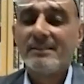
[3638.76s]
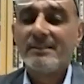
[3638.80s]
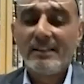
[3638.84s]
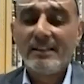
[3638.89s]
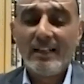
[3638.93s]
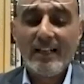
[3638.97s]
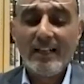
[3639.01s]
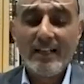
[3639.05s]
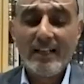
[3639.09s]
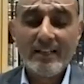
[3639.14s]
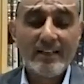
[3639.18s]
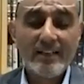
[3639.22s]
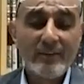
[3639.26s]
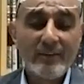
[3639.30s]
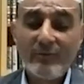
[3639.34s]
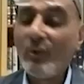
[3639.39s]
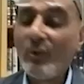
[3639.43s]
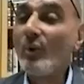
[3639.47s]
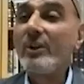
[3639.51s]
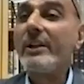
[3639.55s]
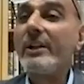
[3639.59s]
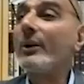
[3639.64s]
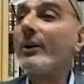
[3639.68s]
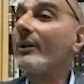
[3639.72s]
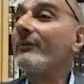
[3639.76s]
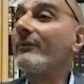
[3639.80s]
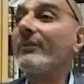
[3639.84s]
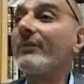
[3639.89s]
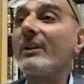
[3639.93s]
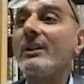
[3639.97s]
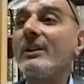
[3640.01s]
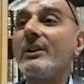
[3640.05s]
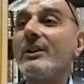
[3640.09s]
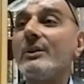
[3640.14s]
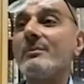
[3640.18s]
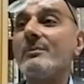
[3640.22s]
and 40-odd
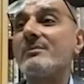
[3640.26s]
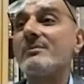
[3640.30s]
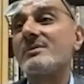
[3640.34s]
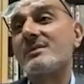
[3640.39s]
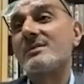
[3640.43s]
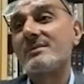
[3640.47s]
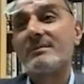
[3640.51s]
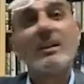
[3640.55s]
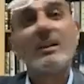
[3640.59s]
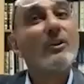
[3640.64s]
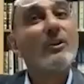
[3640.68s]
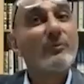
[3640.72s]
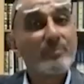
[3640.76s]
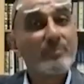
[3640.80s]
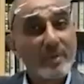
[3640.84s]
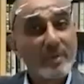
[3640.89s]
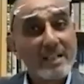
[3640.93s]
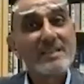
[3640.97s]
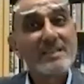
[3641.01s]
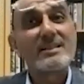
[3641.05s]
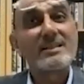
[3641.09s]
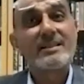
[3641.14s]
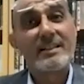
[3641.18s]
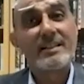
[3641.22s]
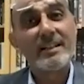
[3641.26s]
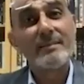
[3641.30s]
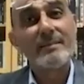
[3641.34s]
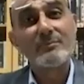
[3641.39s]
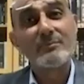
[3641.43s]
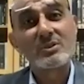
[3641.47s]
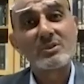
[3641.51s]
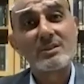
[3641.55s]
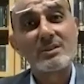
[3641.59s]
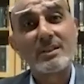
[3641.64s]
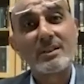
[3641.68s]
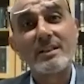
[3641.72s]
volumes of present-day
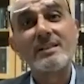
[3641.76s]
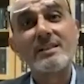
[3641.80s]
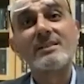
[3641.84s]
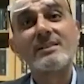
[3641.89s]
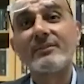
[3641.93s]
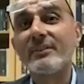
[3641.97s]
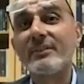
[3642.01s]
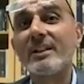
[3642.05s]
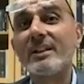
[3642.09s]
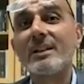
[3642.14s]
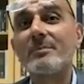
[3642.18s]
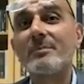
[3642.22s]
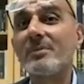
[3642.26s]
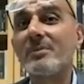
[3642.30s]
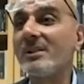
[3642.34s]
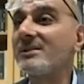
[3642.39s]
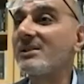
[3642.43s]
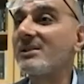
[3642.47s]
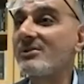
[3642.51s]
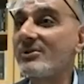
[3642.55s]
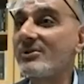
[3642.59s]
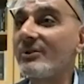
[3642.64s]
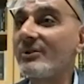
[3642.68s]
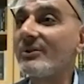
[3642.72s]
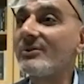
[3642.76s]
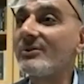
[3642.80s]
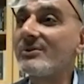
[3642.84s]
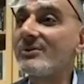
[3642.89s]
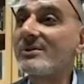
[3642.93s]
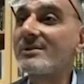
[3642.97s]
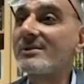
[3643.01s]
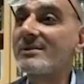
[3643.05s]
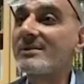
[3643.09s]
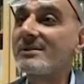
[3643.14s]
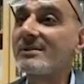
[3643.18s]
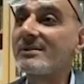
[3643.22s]
Musnad is available as a
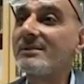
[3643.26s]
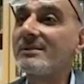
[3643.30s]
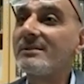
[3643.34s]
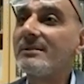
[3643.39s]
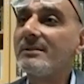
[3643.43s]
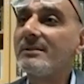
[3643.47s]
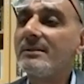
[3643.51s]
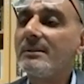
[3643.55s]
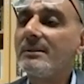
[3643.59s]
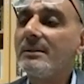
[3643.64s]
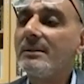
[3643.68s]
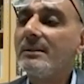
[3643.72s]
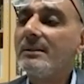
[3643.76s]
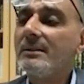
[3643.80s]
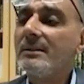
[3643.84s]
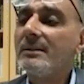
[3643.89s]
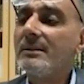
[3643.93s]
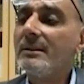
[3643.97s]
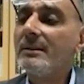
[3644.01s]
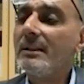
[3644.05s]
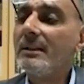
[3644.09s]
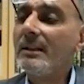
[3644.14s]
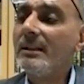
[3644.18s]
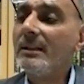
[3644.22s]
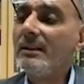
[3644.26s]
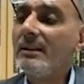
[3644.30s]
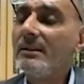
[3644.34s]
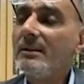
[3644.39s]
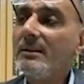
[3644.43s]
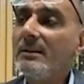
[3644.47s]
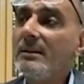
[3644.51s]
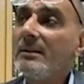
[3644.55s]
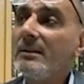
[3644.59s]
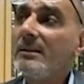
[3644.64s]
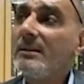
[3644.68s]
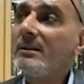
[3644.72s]
source, yeah.
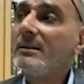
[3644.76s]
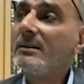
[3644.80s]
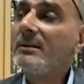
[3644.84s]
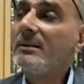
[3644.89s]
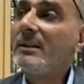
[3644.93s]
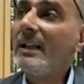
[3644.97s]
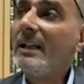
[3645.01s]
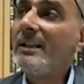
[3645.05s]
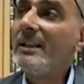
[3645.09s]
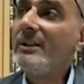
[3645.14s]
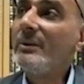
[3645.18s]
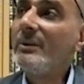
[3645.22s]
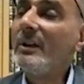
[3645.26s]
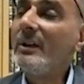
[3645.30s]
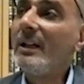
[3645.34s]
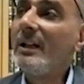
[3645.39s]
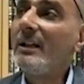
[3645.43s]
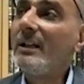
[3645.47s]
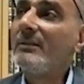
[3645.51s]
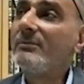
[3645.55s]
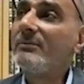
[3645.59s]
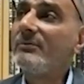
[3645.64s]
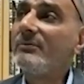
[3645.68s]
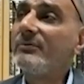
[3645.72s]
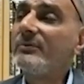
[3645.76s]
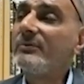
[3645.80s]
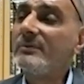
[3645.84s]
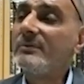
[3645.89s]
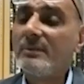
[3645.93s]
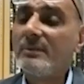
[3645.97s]
Then you have